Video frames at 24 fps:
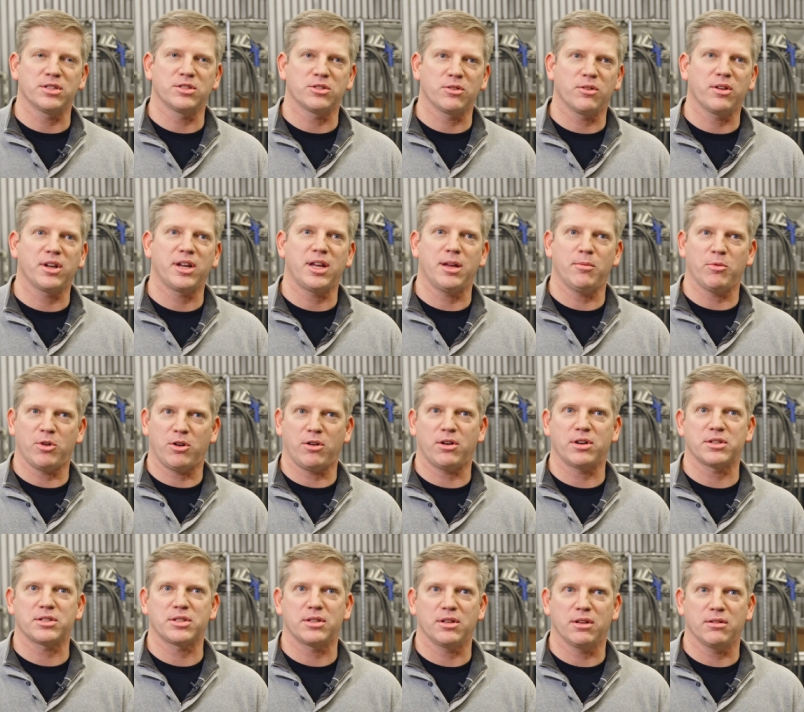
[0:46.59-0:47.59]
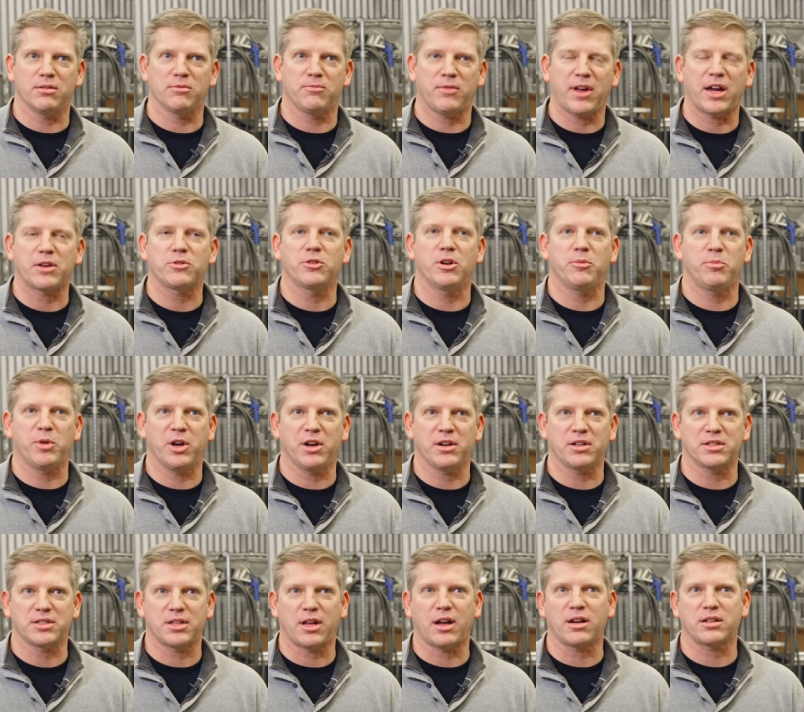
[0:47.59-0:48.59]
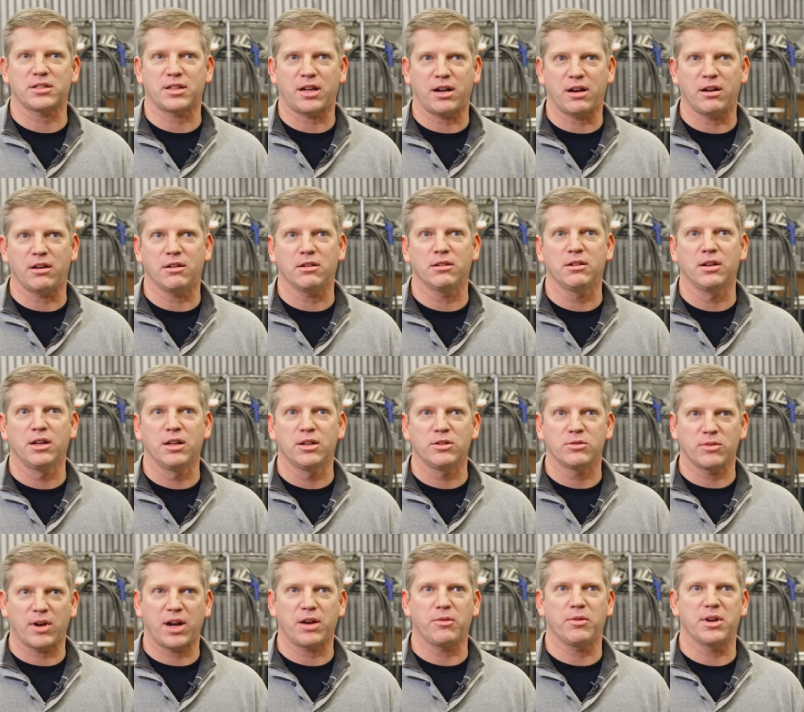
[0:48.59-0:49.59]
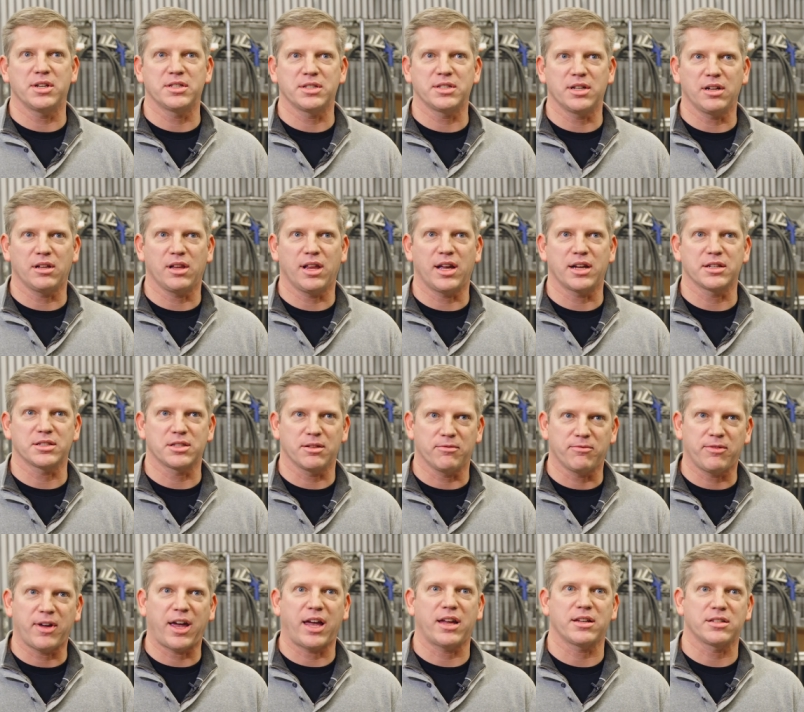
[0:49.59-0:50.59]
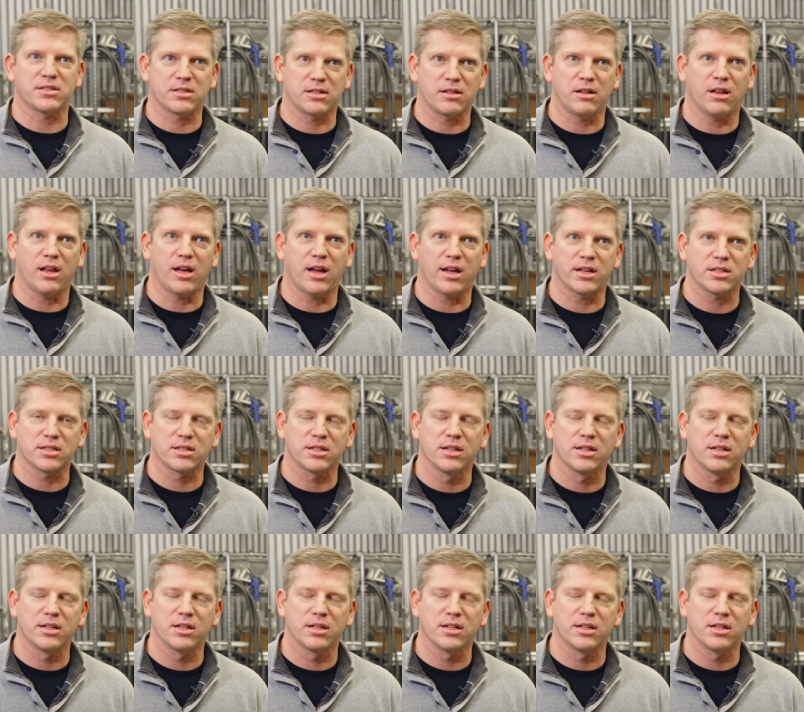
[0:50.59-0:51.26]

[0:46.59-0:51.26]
And so I came across the factory appearing stock tire drag racing class, the FAST class.